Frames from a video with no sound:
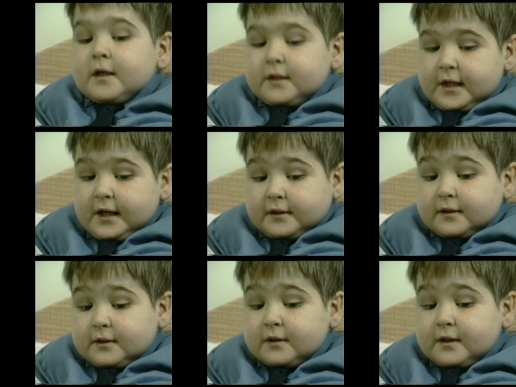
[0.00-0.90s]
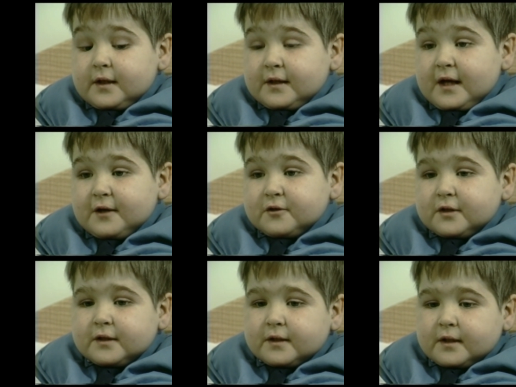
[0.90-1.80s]
Yes, she did. And
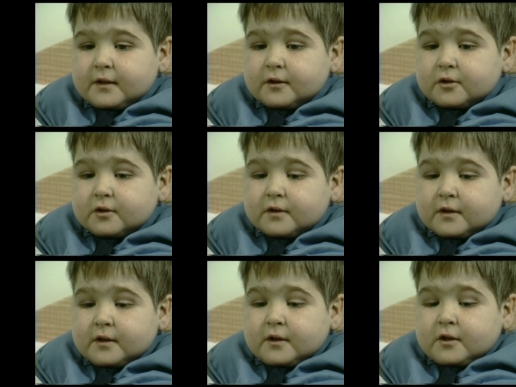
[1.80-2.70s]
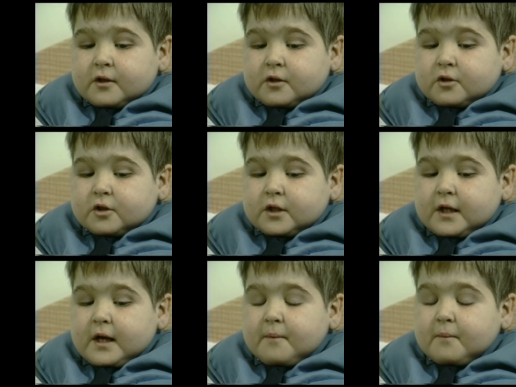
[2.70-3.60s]
she
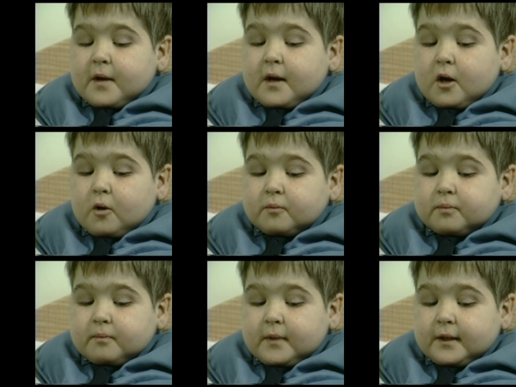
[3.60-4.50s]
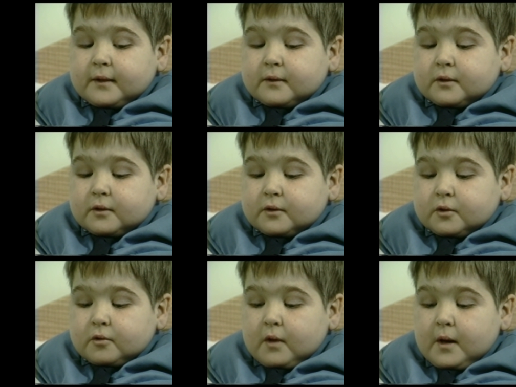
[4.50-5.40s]
helped me
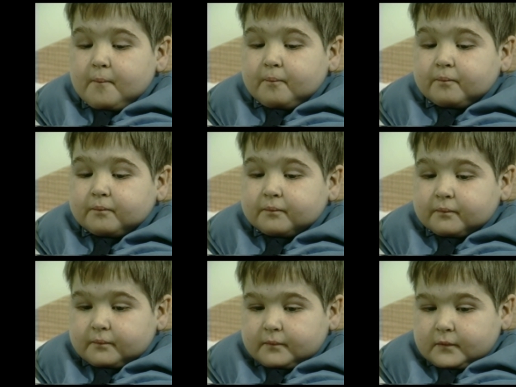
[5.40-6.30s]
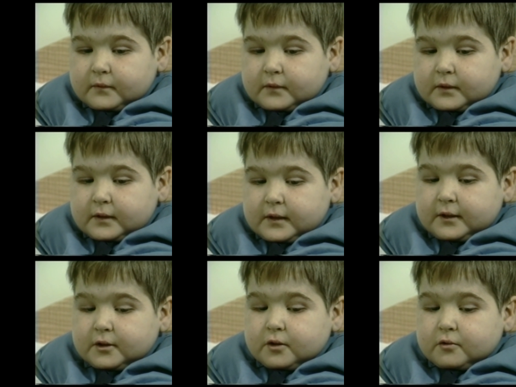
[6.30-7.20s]
to
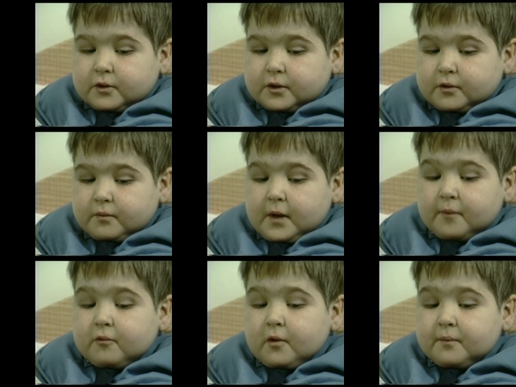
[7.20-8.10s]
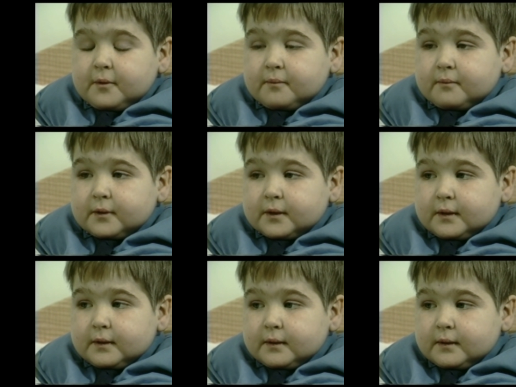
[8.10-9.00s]
get used to my problems
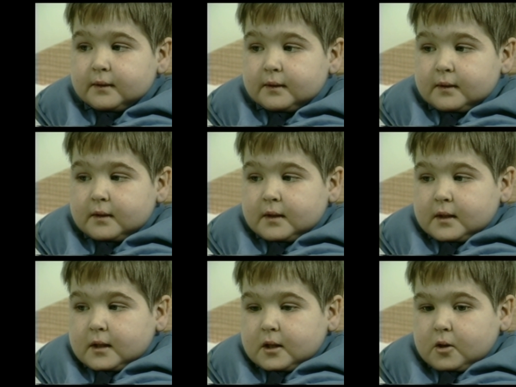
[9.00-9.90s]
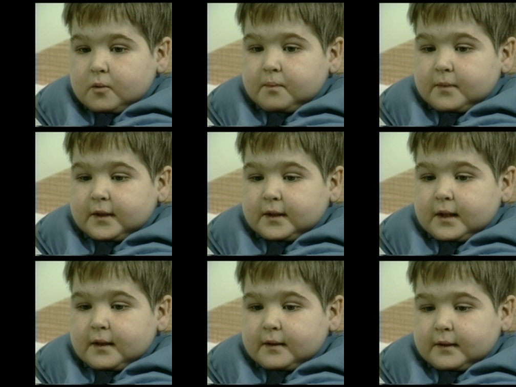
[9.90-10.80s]
and helped me,
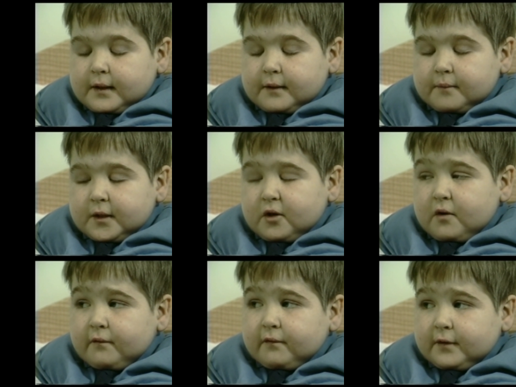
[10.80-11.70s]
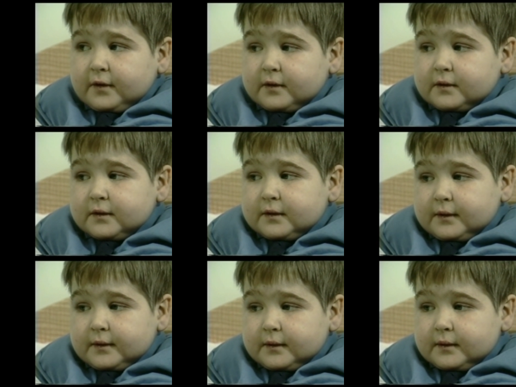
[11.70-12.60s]
gave me confidence
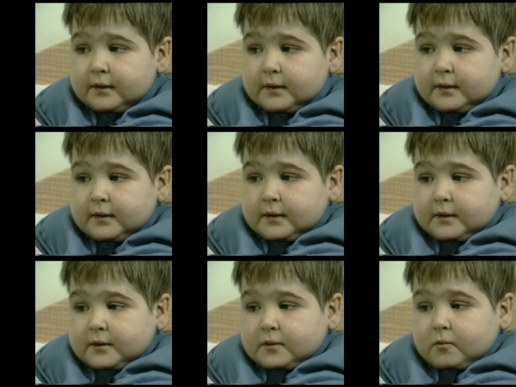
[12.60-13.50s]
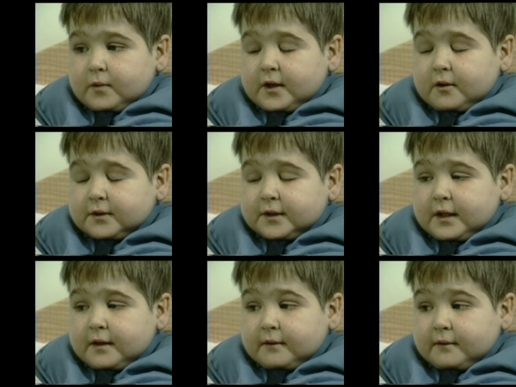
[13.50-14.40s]
and when I was
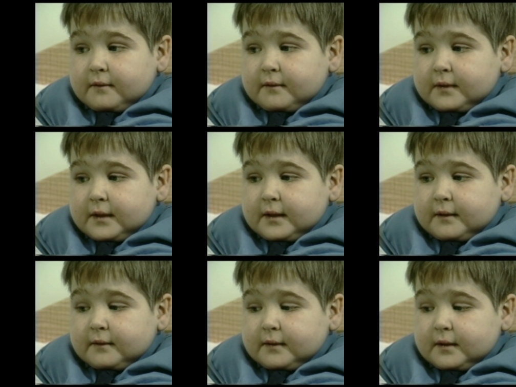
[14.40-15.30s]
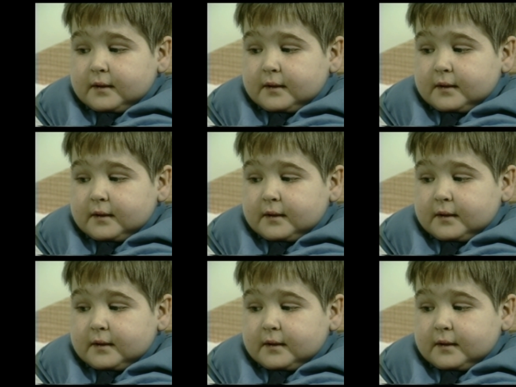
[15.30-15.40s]
down, and